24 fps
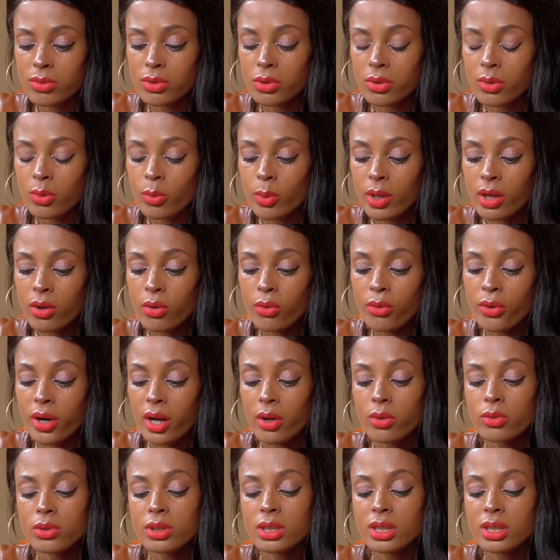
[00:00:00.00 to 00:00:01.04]
you're a
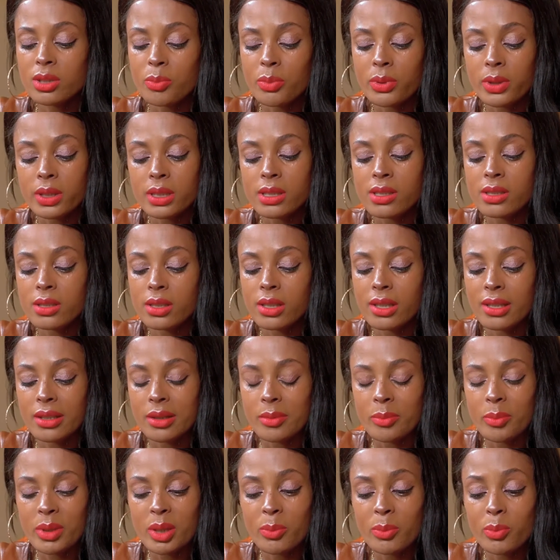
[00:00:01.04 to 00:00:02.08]
well-rounded
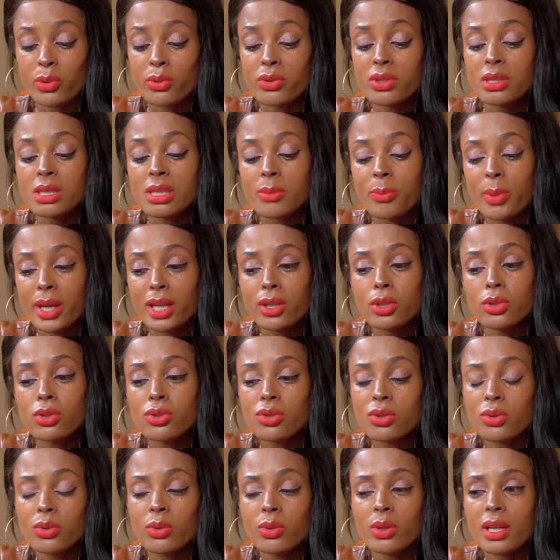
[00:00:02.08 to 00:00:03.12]
person. People
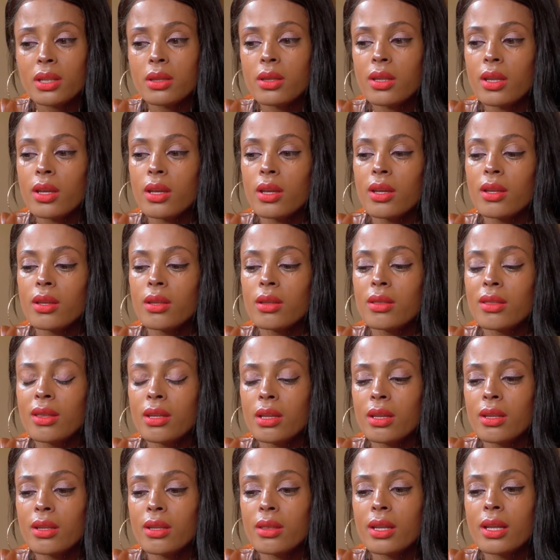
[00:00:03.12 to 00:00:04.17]
respect you and they,
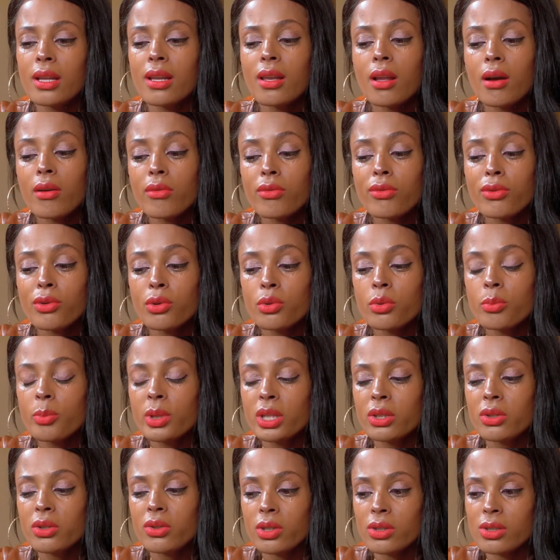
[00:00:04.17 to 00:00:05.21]
they they love you
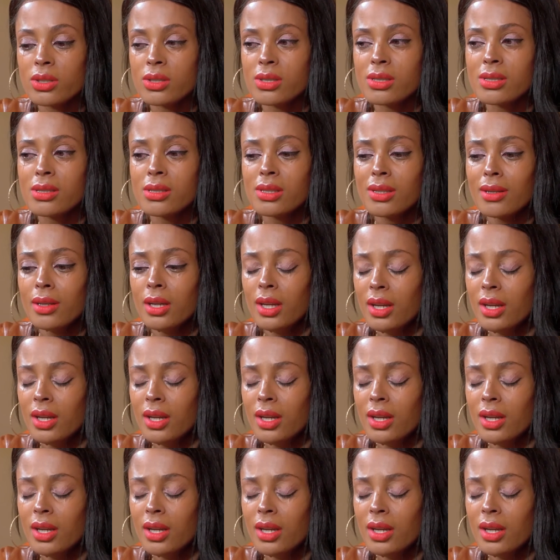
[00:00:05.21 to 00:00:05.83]
because